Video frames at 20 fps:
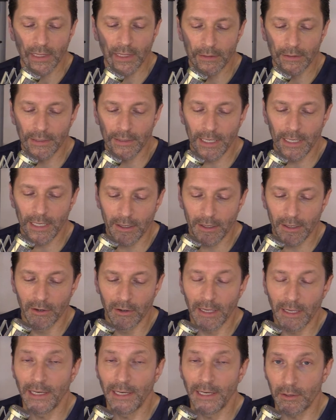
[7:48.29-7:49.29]
They
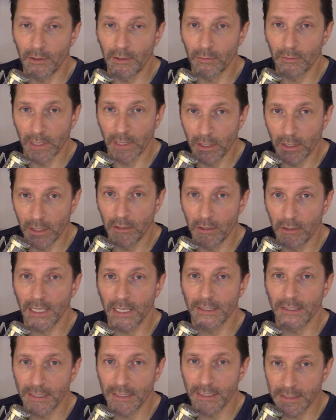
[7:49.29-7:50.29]
are now three and oh. They
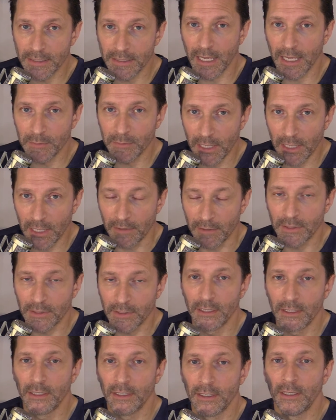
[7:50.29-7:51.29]
got six games left
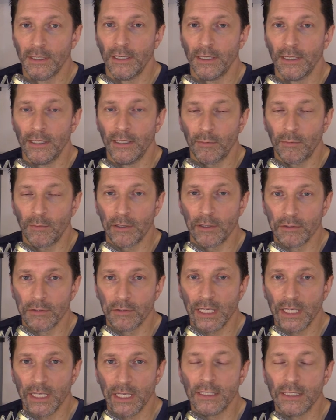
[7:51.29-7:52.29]
in the regular
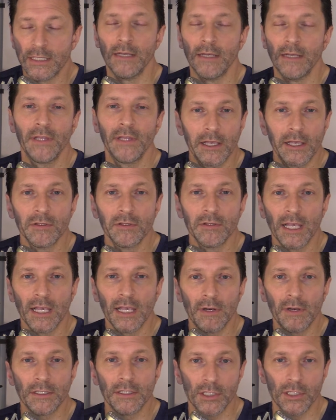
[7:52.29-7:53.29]
season. If they go seven
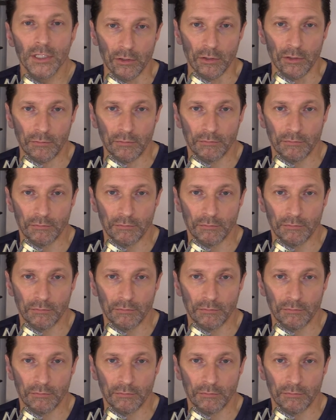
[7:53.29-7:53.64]
and two,